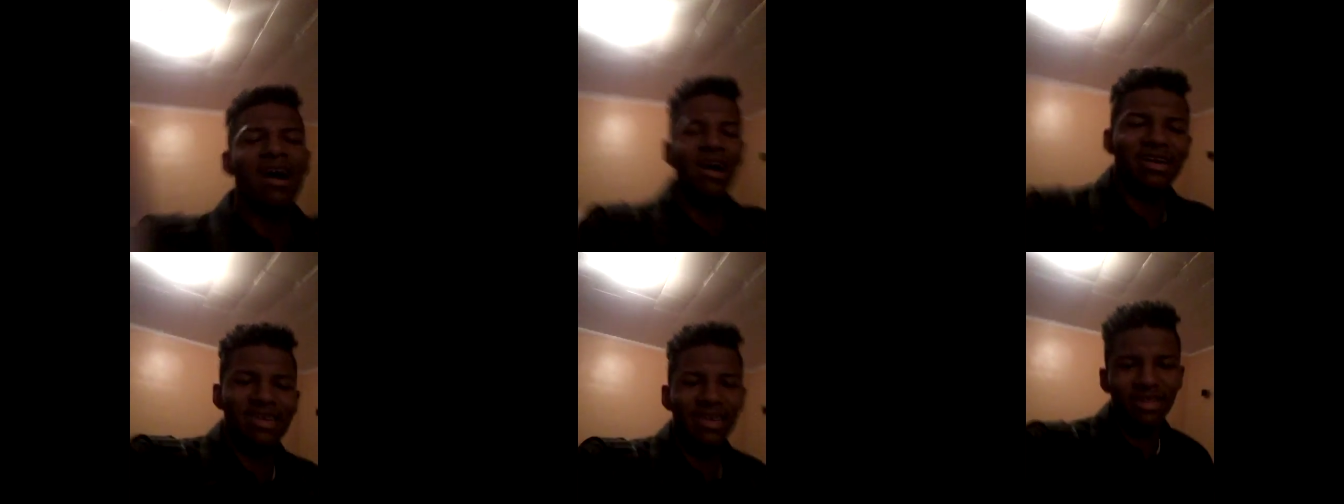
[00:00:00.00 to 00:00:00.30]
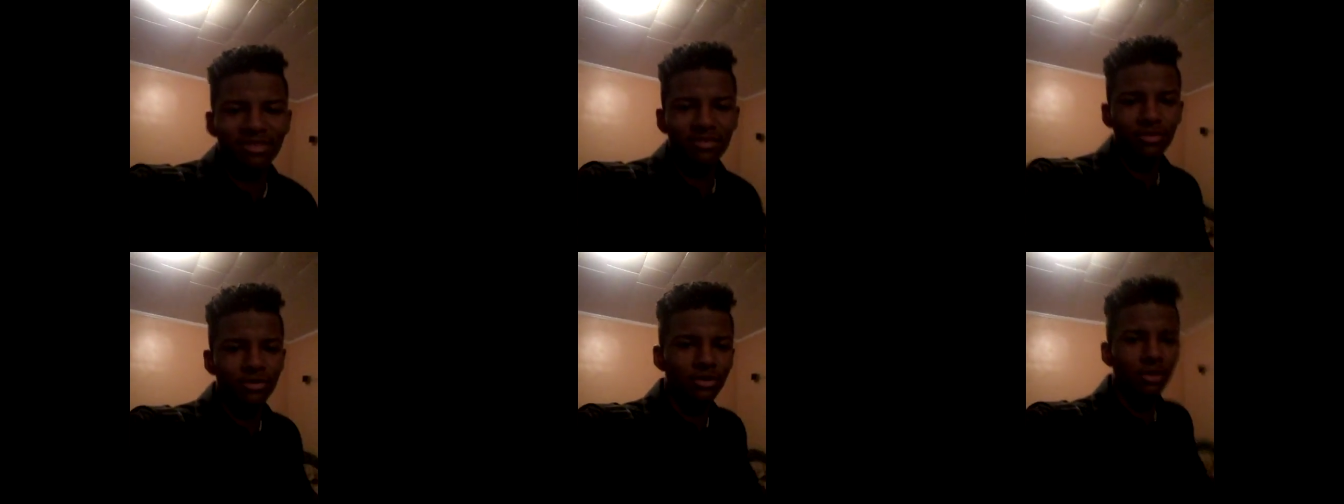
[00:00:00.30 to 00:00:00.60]
I
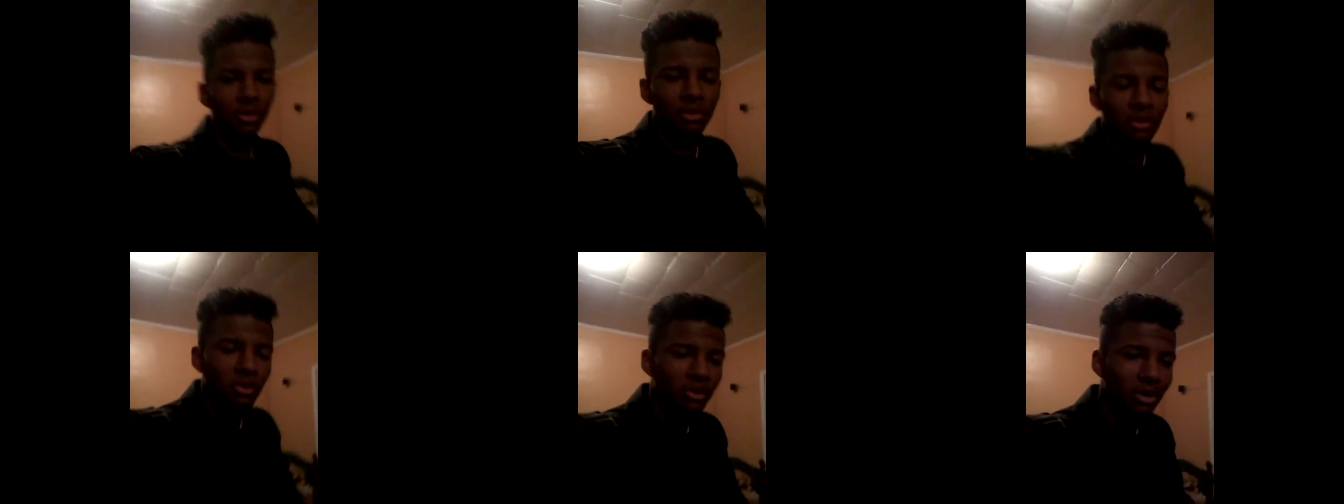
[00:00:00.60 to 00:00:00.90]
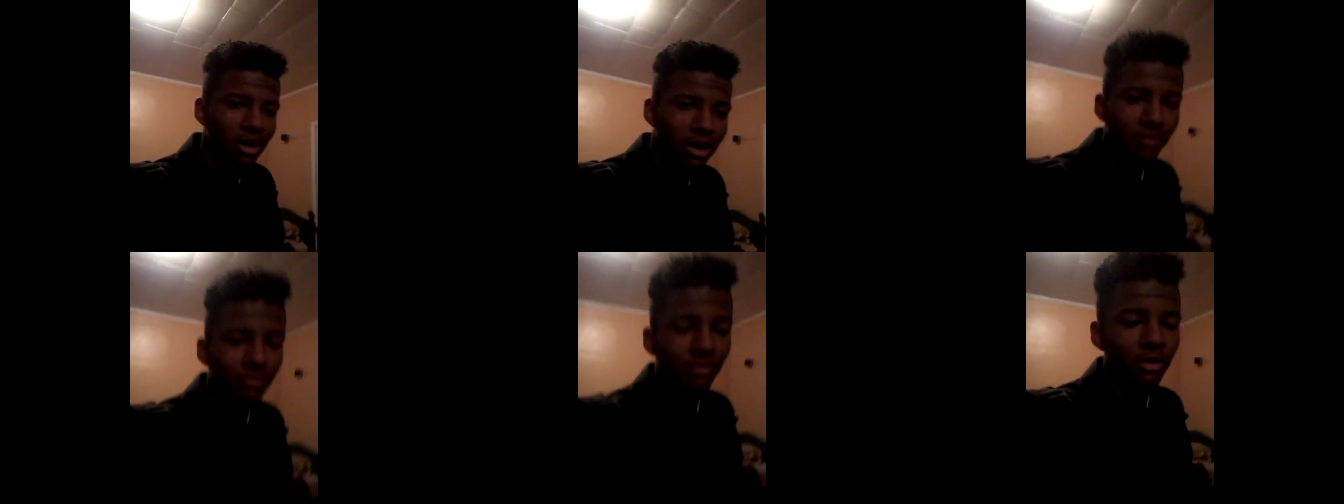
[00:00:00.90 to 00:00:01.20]
can't do it
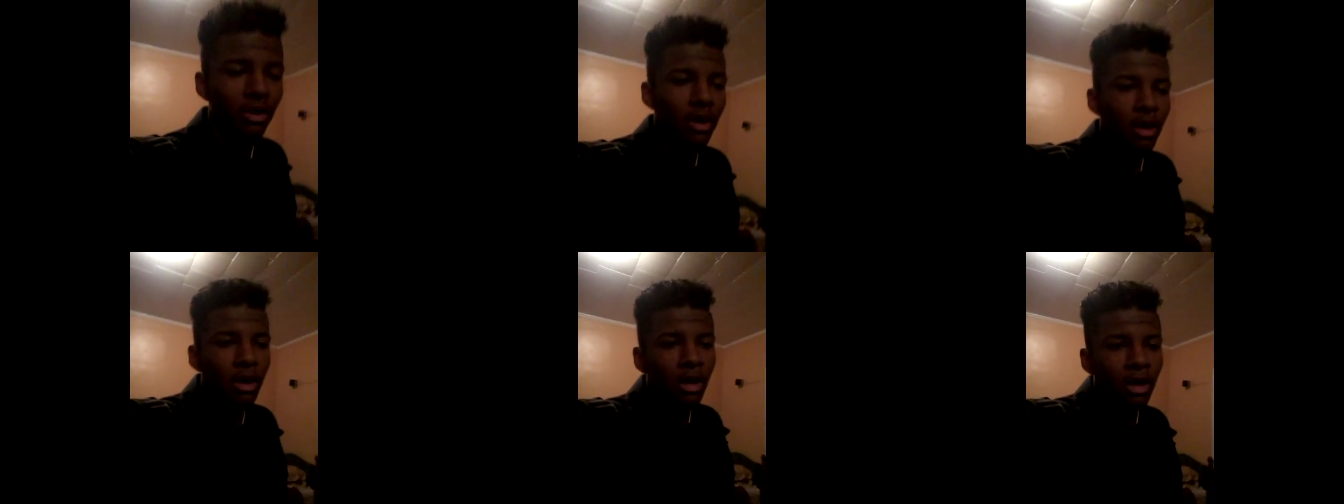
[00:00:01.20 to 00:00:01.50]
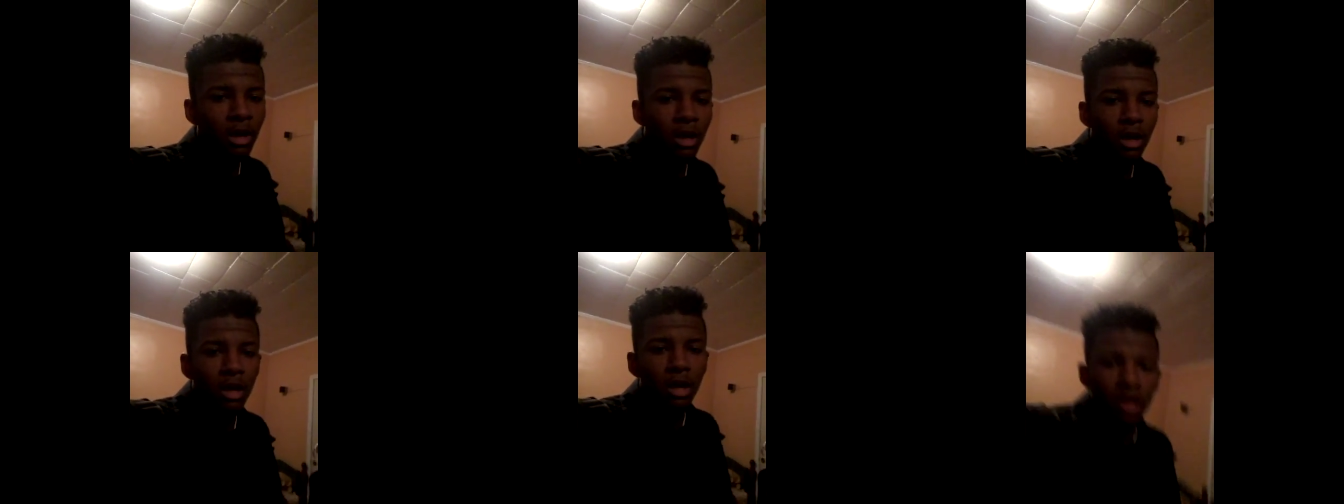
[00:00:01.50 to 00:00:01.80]
whatever
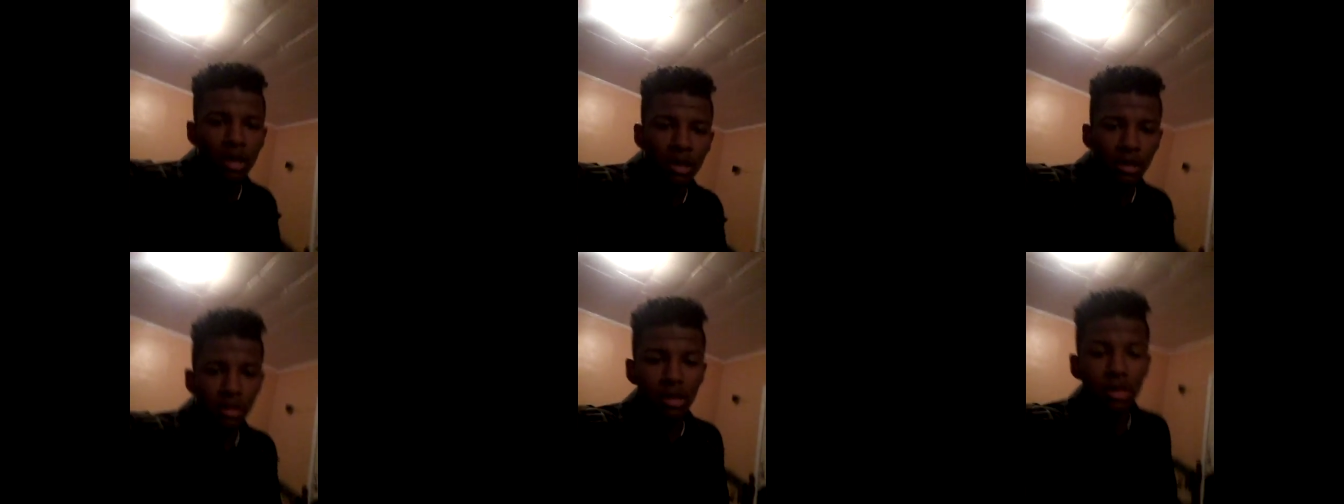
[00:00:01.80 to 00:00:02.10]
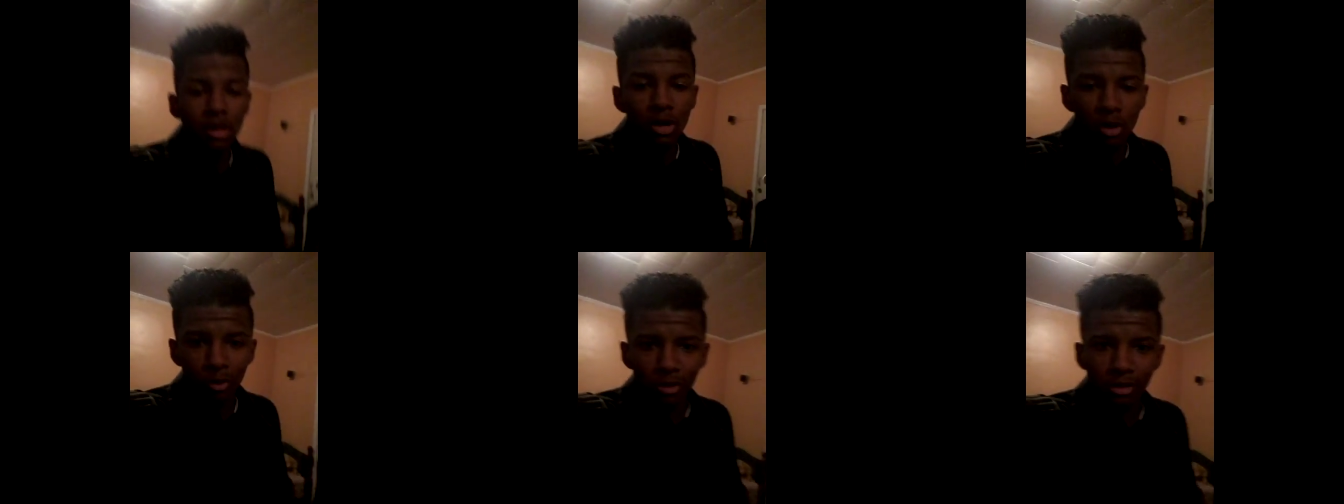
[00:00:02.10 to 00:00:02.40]
you
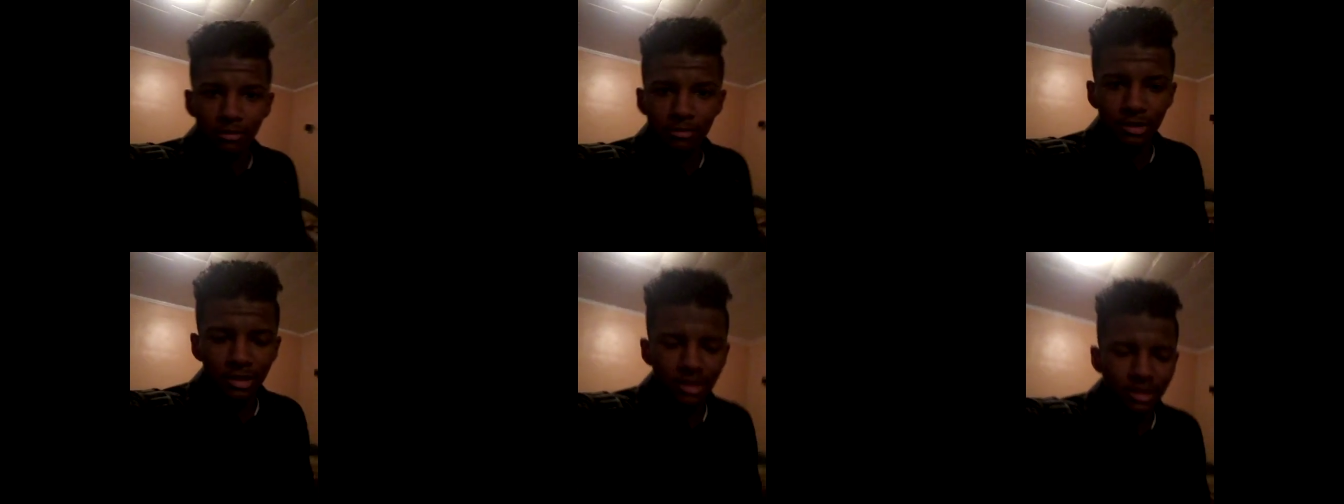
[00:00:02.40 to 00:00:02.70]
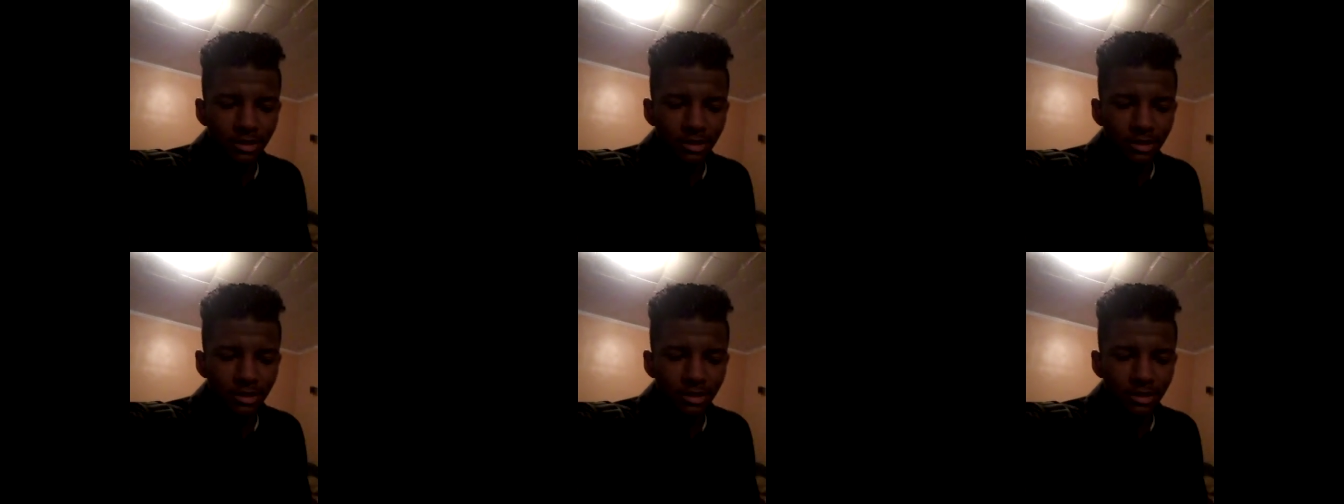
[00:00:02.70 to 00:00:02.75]
know what I'm trying